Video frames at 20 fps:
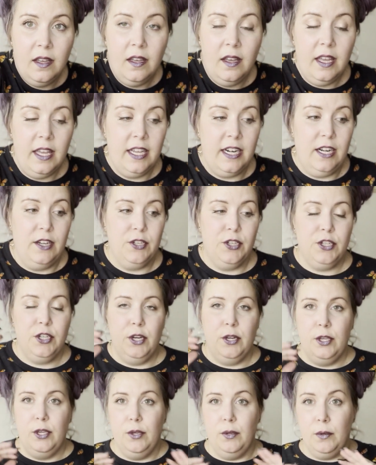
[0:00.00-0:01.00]
And I'll show
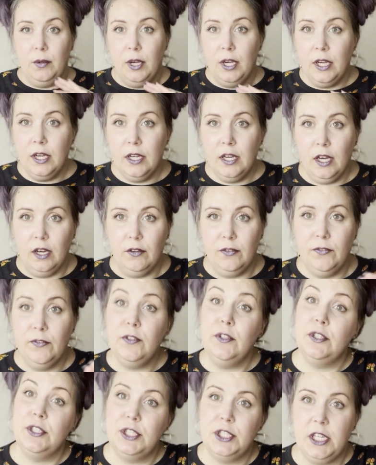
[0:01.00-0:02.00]
you a
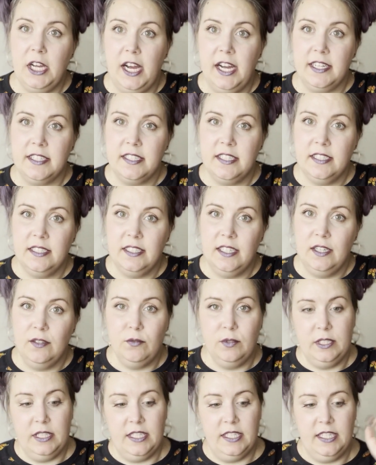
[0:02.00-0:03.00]
full shot of
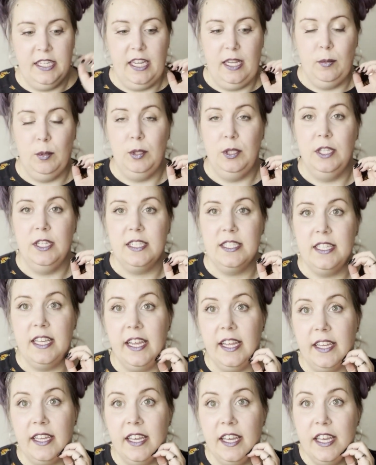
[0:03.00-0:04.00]
what the table looks
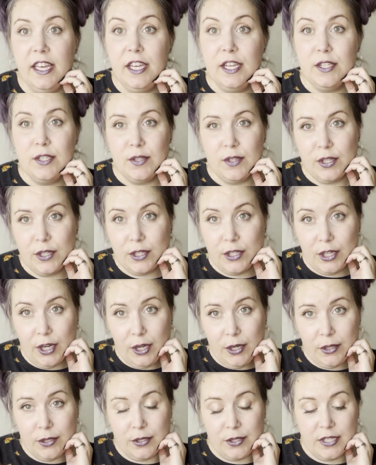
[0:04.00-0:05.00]
like. So the
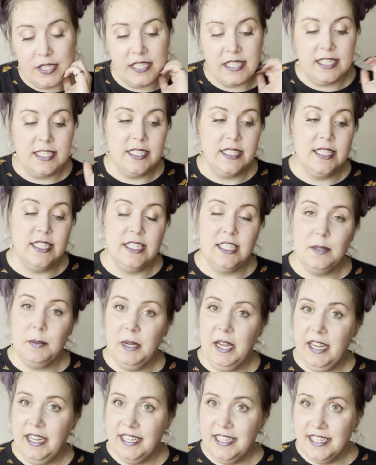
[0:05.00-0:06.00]
ghost sits
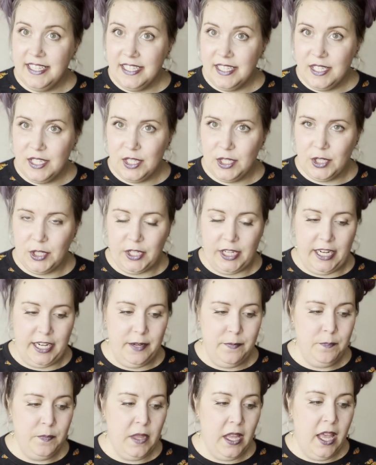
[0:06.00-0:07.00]
behind the
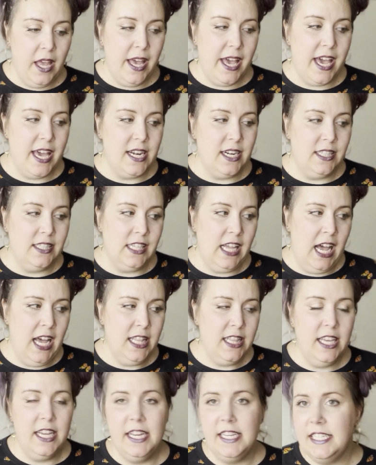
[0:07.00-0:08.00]
screen, and a lot
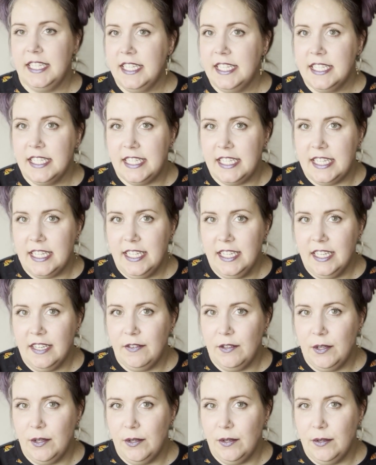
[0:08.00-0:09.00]
like D&D, if
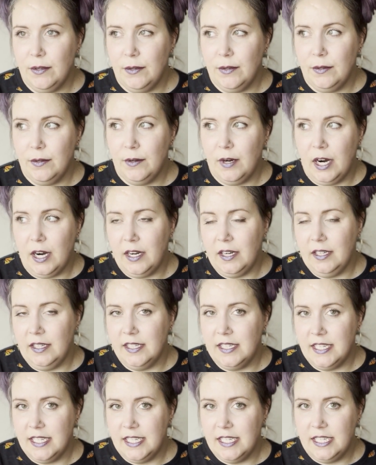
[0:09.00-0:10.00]
you are a
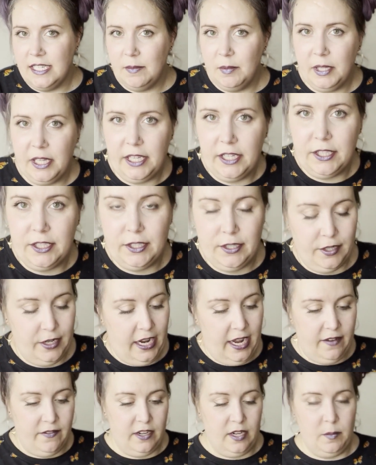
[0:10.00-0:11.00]
D&D player or
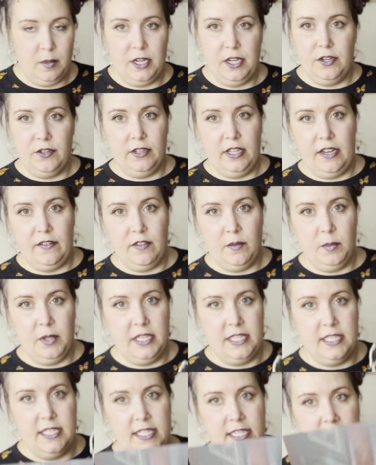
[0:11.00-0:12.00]
have anybody in your life that
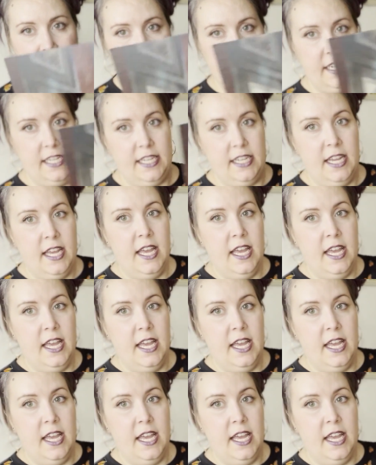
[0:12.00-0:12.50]
plays D&D.